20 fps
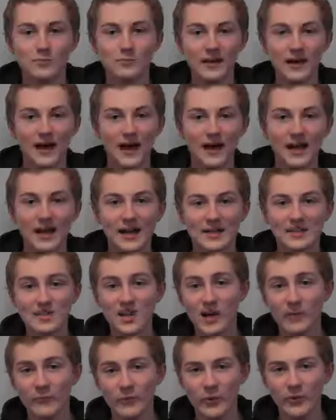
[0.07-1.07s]
Hi guys,
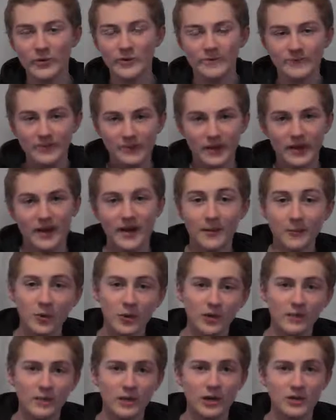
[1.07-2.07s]
I'm Ronan, and I'm
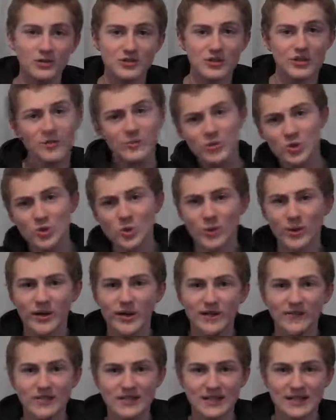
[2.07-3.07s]
going to be hosting the
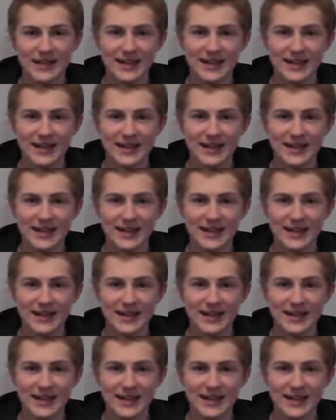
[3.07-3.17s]
majority of this